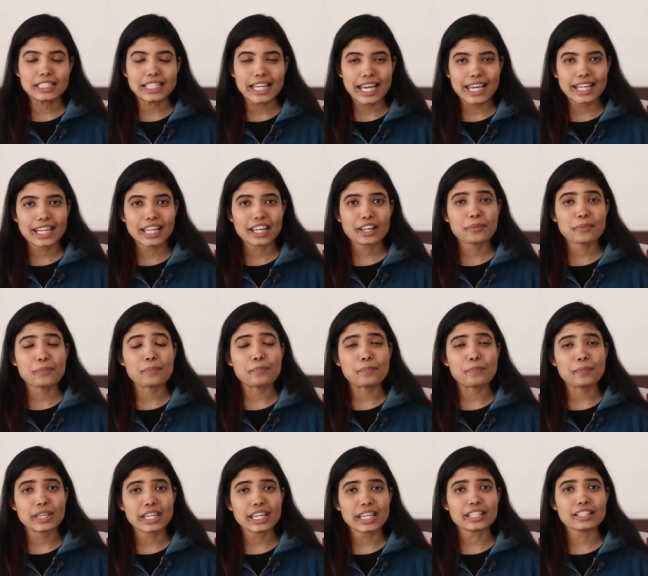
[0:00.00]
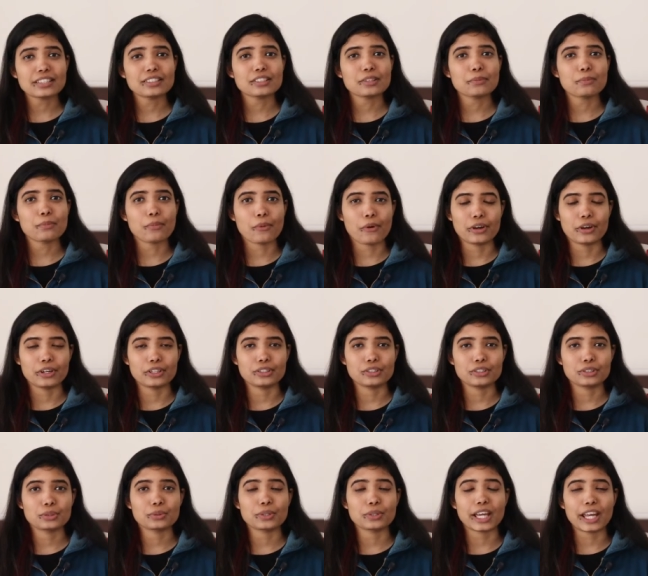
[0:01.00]
Derek made it a
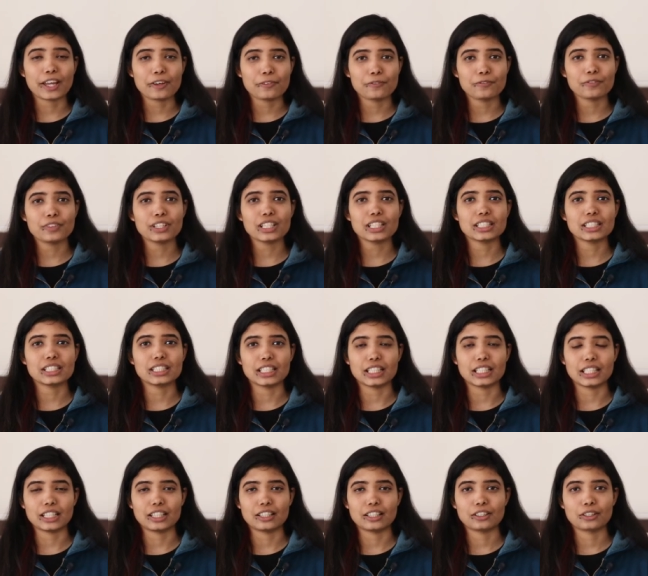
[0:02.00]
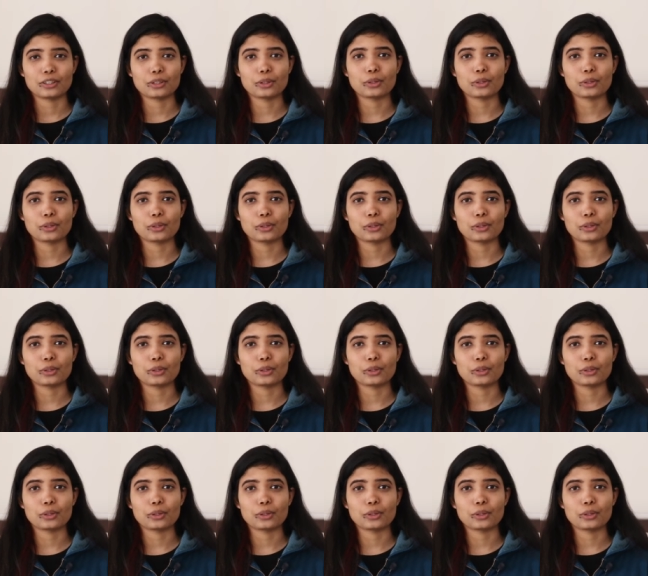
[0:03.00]
point to every day